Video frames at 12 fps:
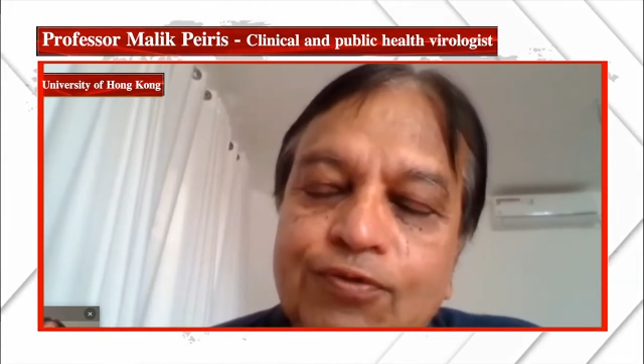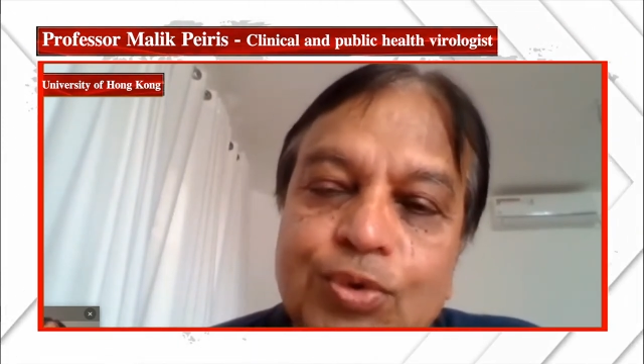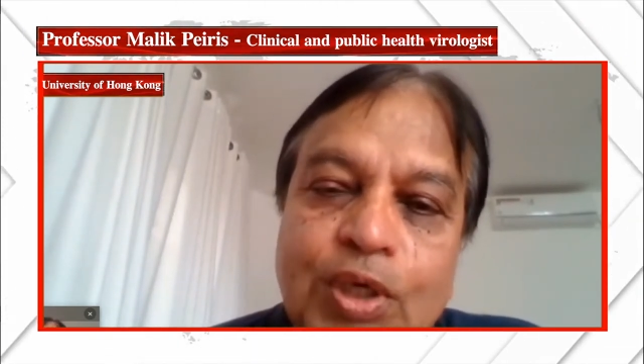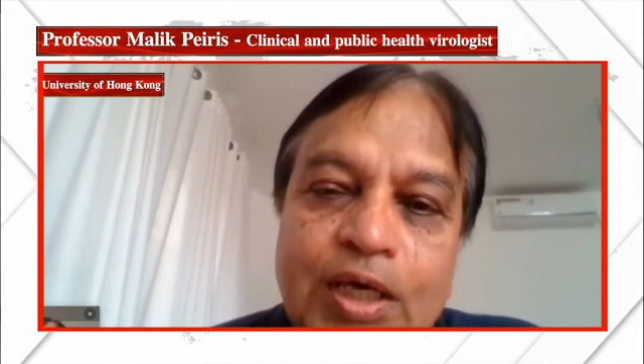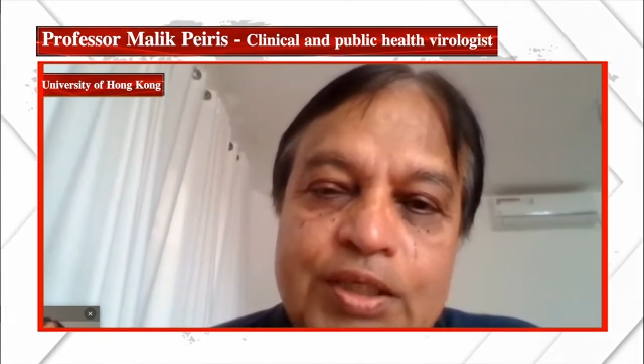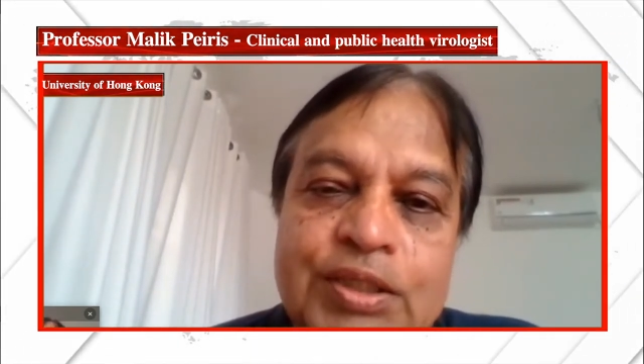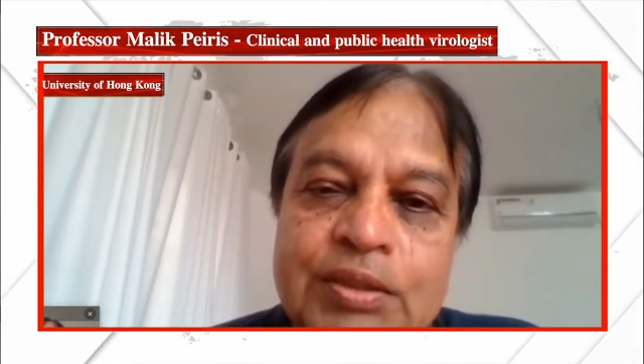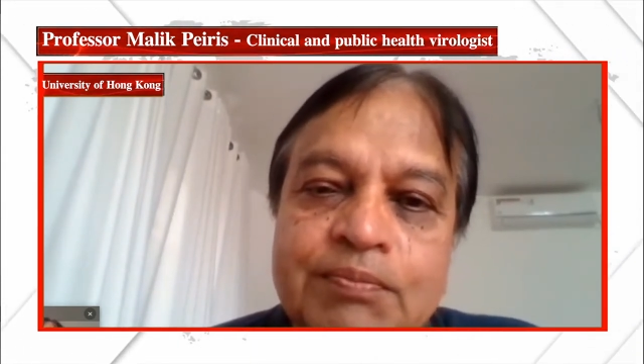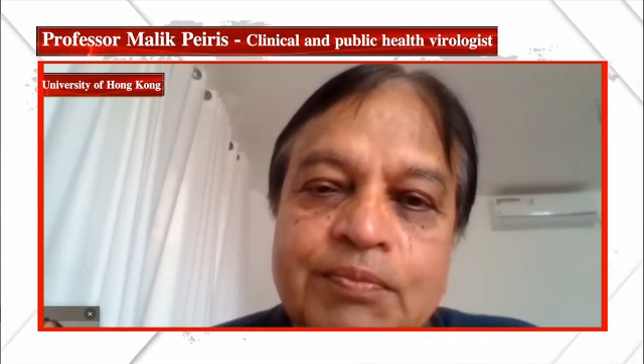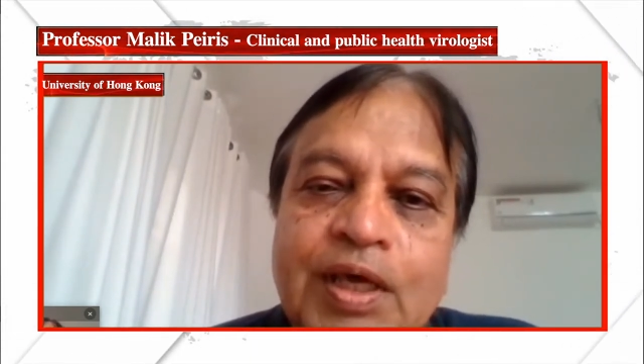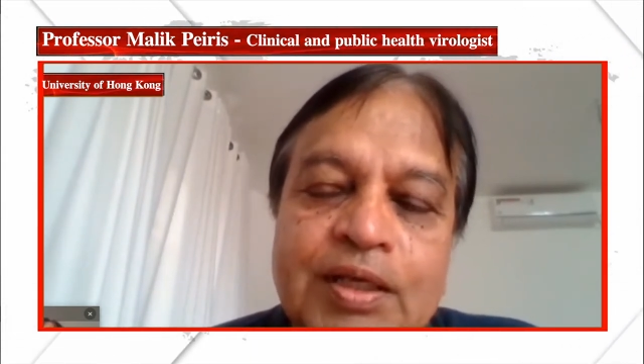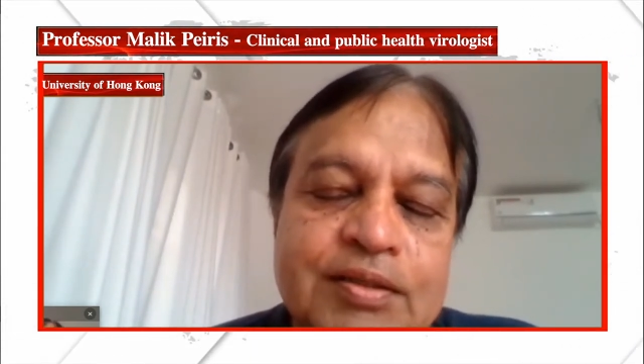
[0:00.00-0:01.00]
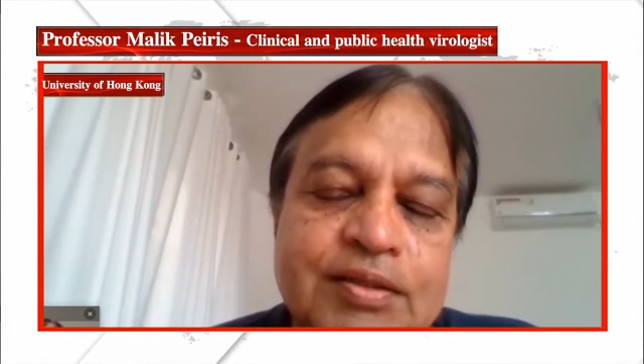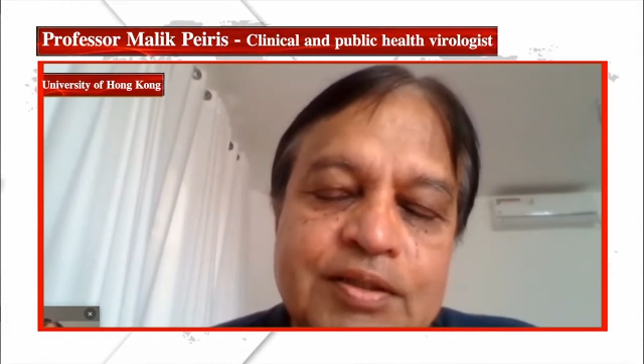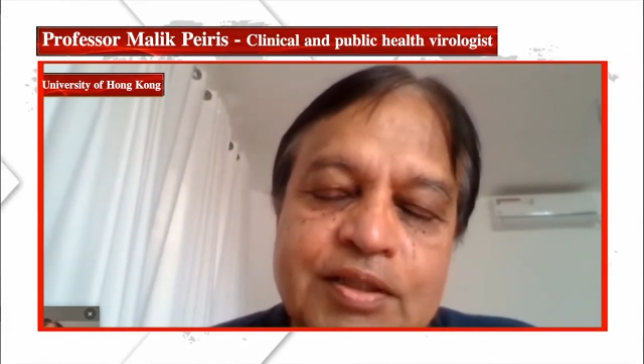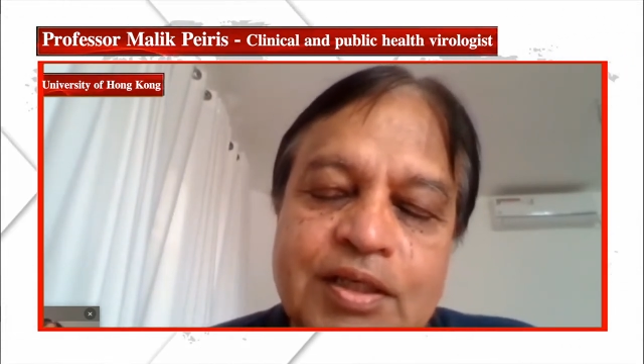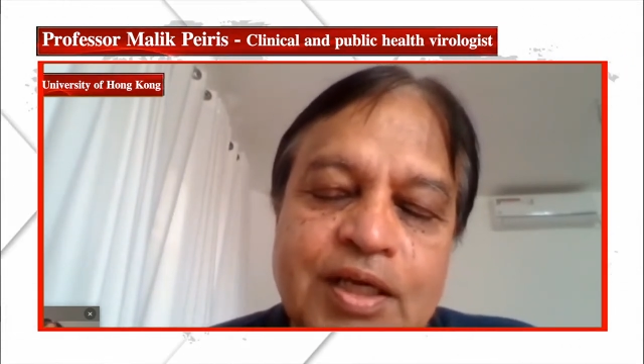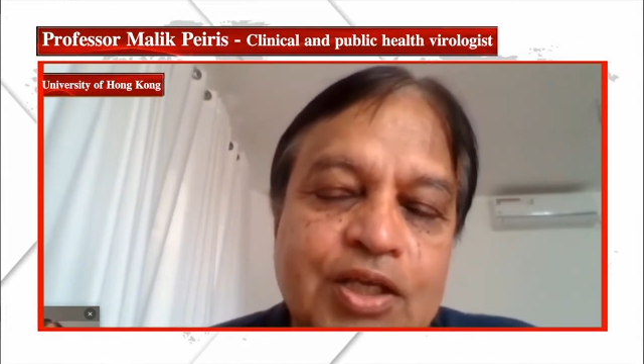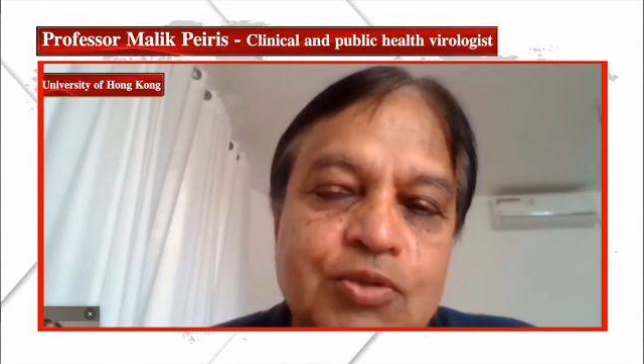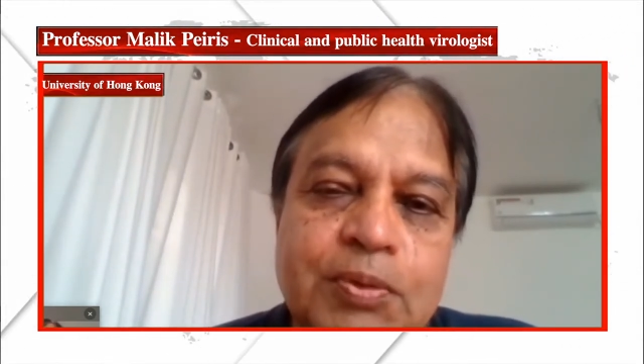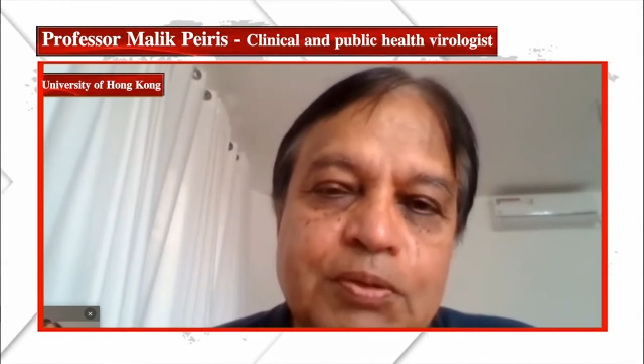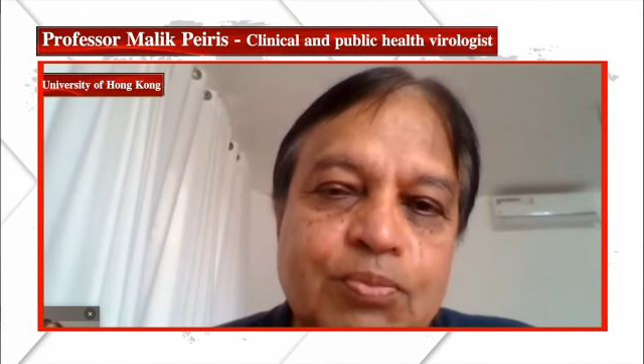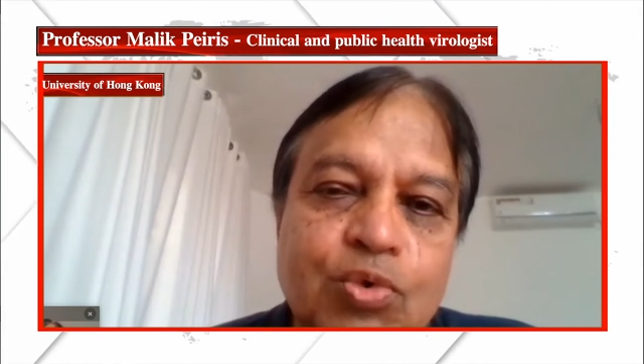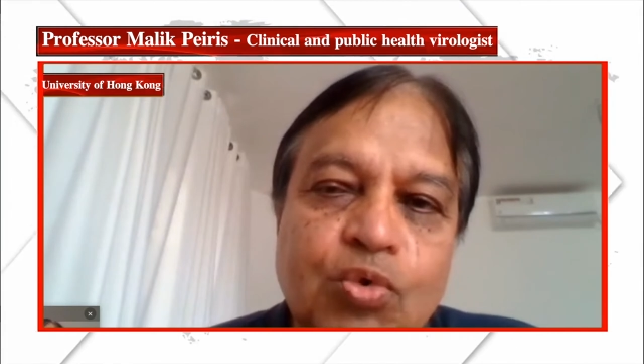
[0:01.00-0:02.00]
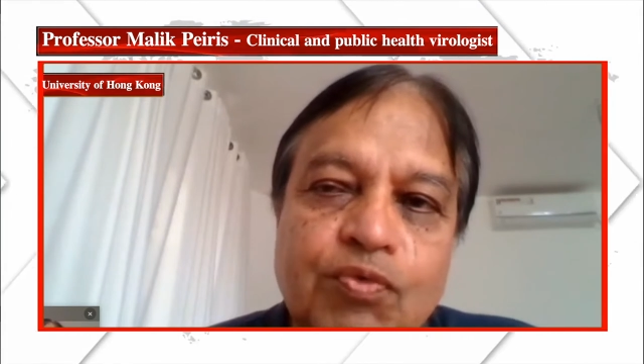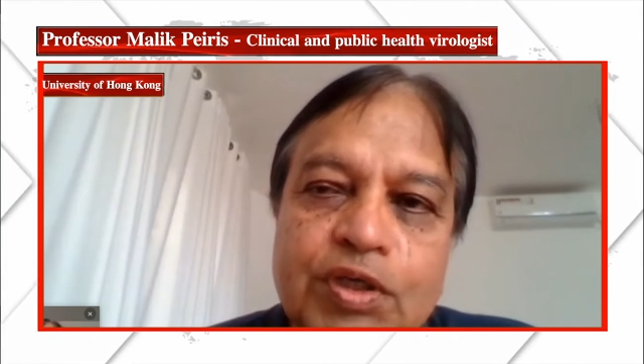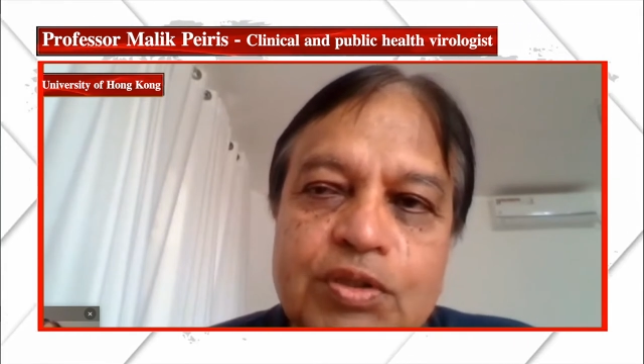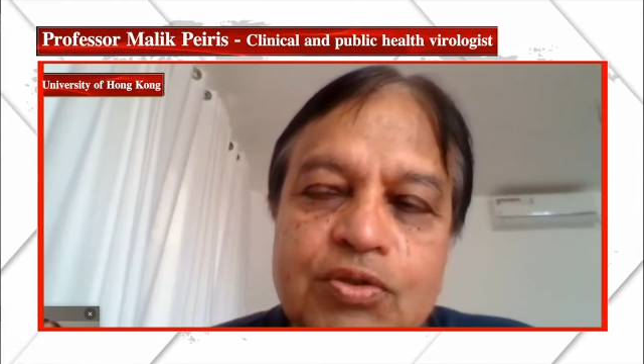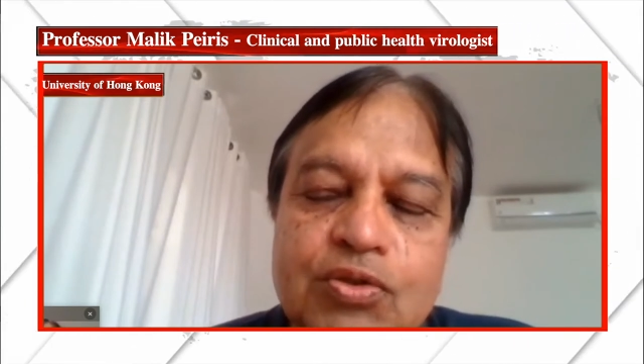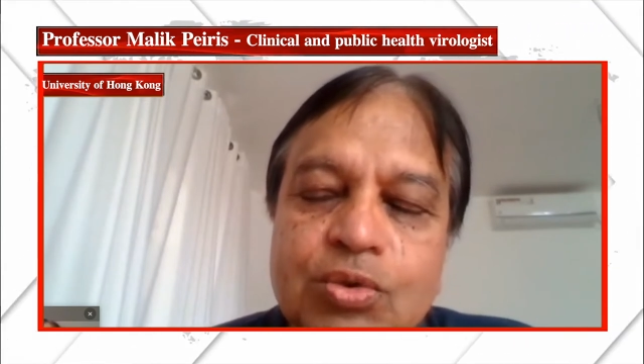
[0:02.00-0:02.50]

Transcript: food item that uh, has been proven